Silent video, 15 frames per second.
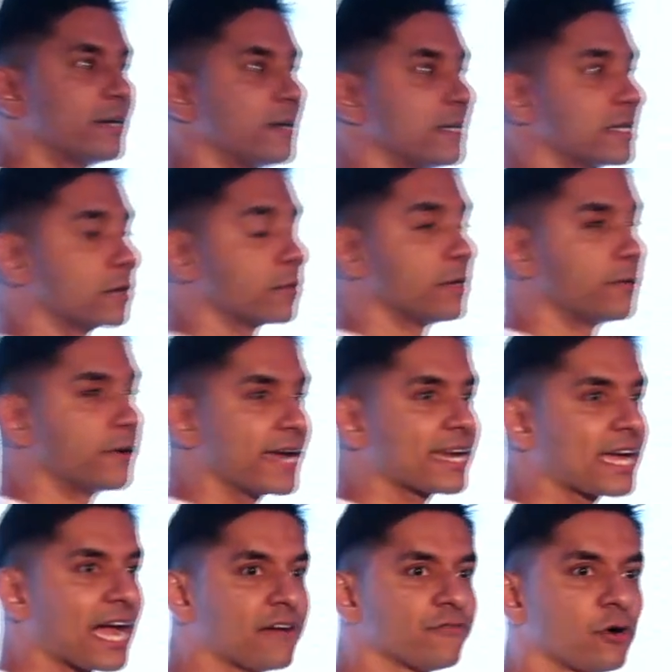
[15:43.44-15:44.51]
that will wreak
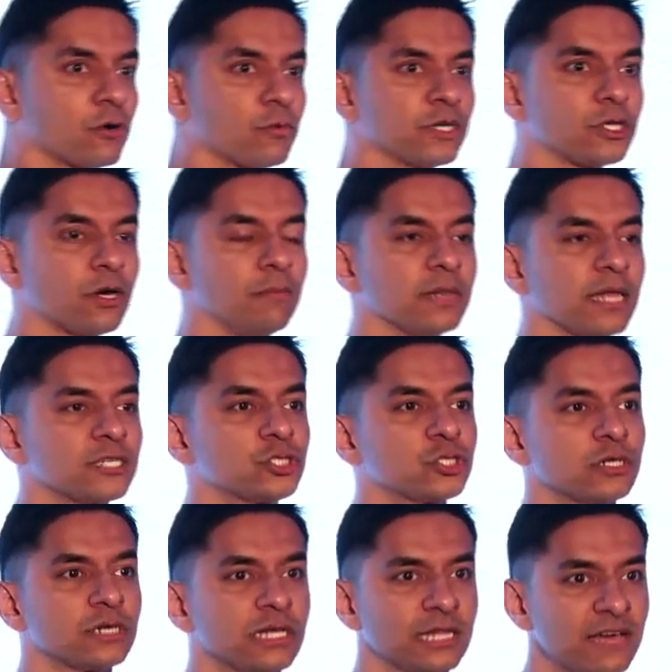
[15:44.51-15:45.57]
havoc with your blood
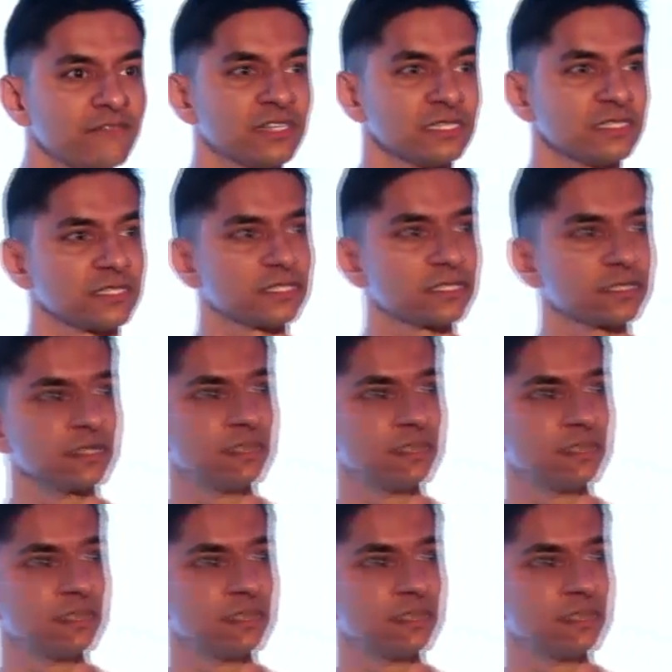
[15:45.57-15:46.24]
sugar levels.